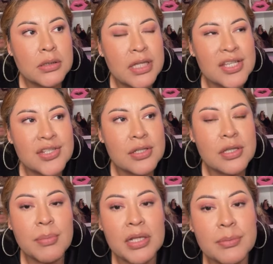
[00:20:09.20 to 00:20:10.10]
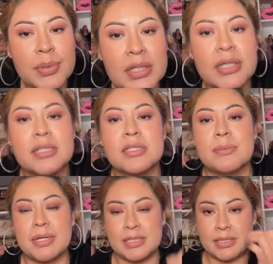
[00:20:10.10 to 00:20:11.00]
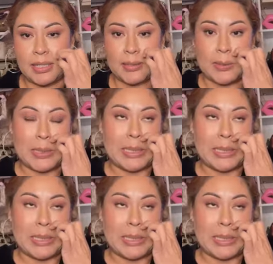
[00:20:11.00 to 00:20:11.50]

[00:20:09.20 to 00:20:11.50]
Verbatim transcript: It's just the Molly Bucky is not my style.